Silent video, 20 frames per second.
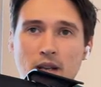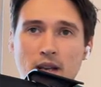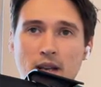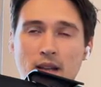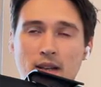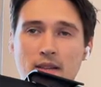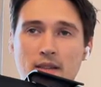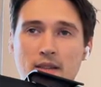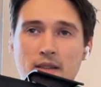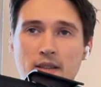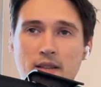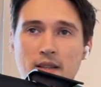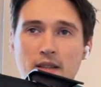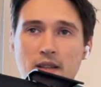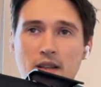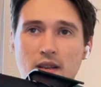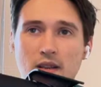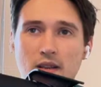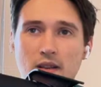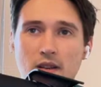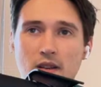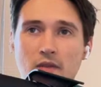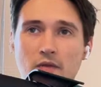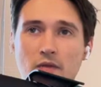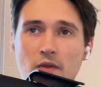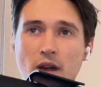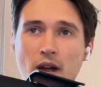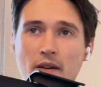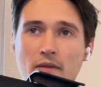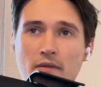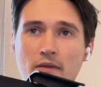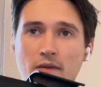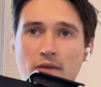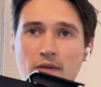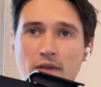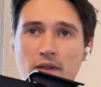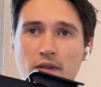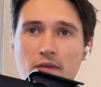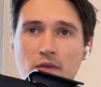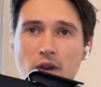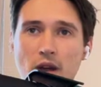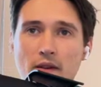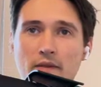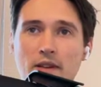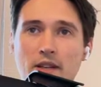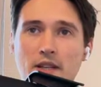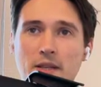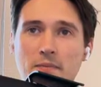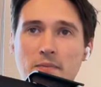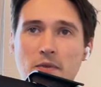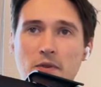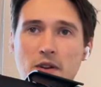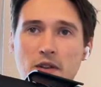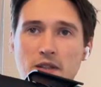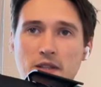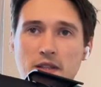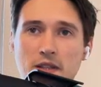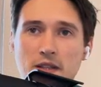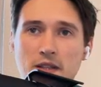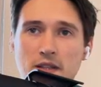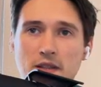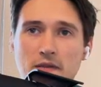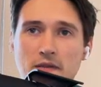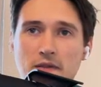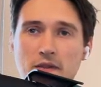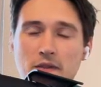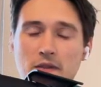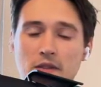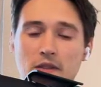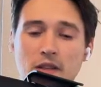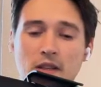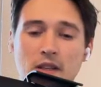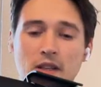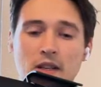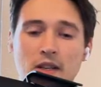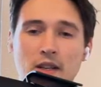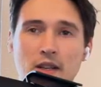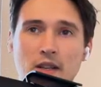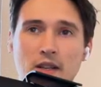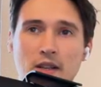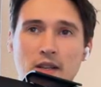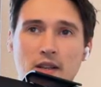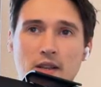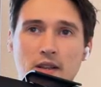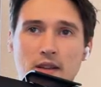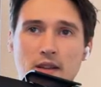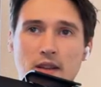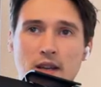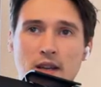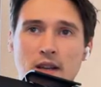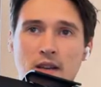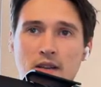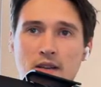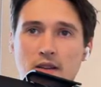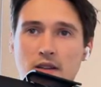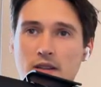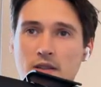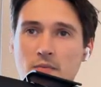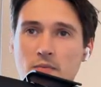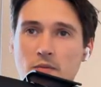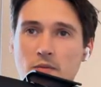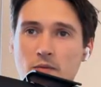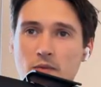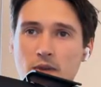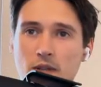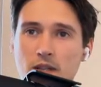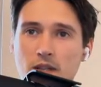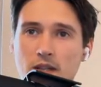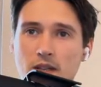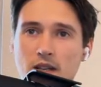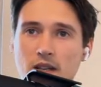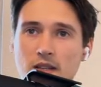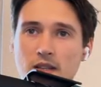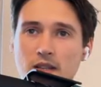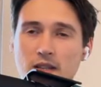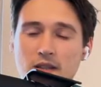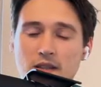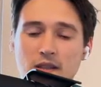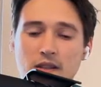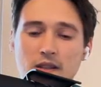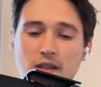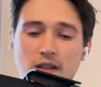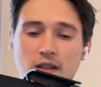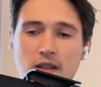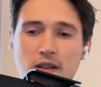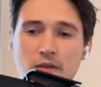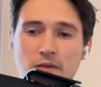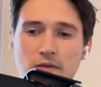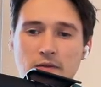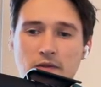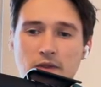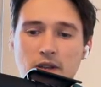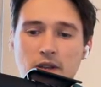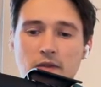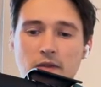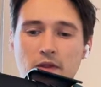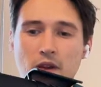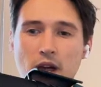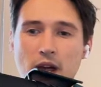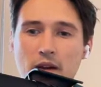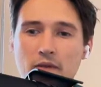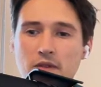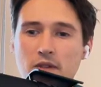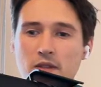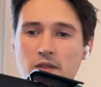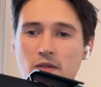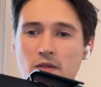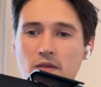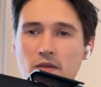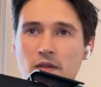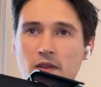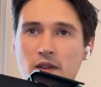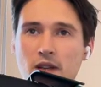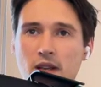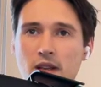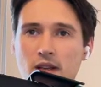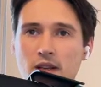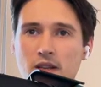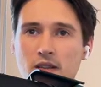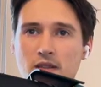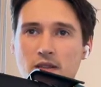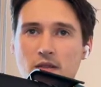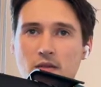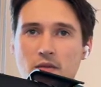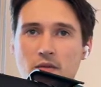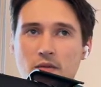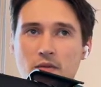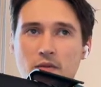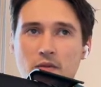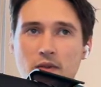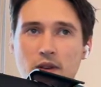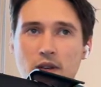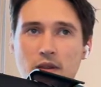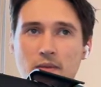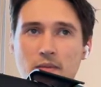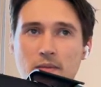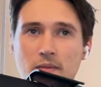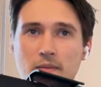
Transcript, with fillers: and if you have if you have experience in this field then it's it's yes if if you haven't solved it then it's no right